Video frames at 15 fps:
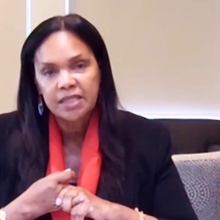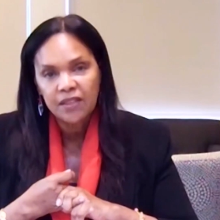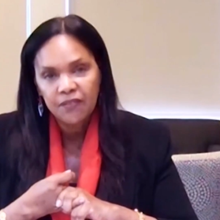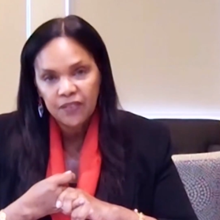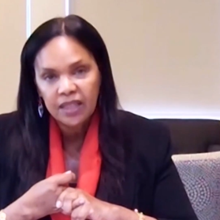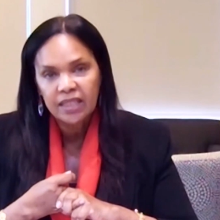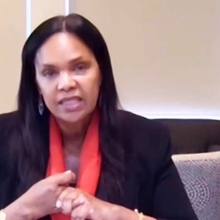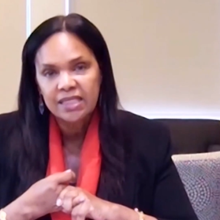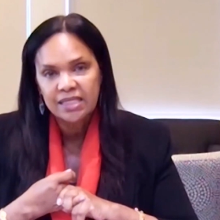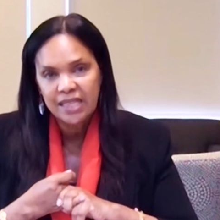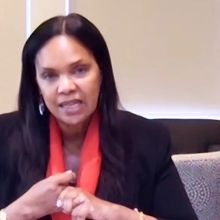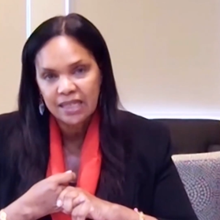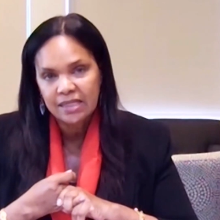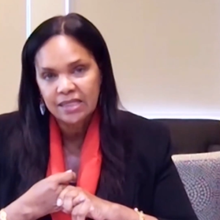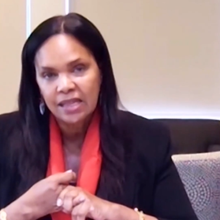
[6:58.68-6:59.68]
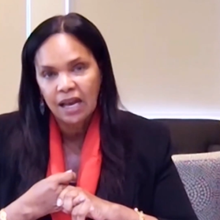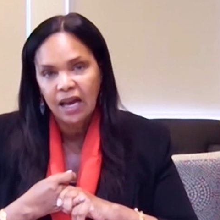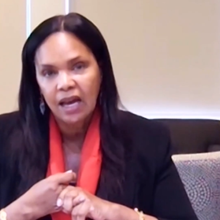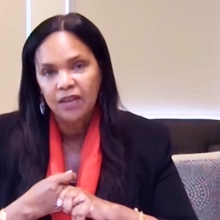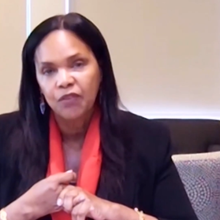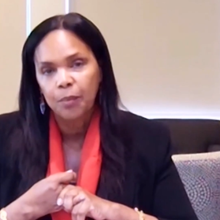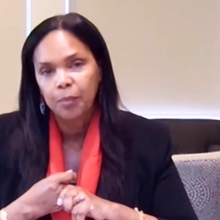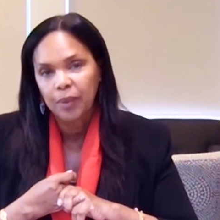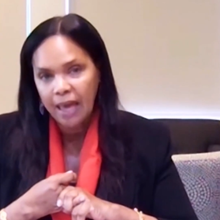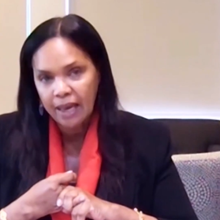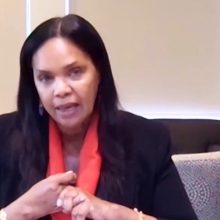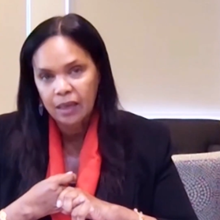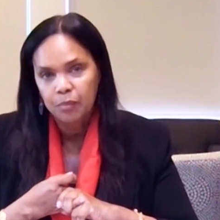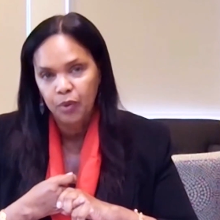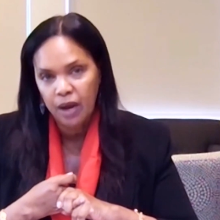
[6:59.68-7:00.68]
specifically set aside for
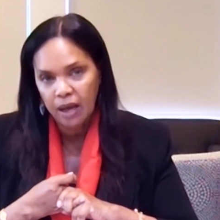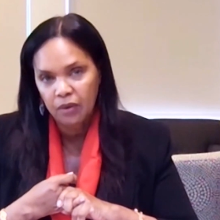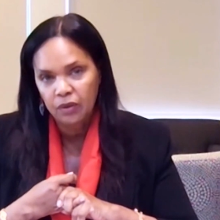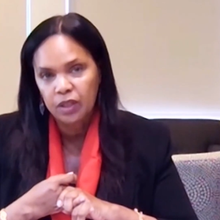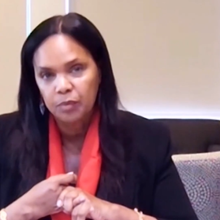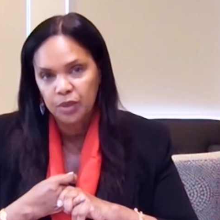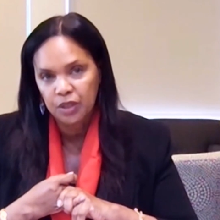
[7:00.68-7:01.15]
Black and brown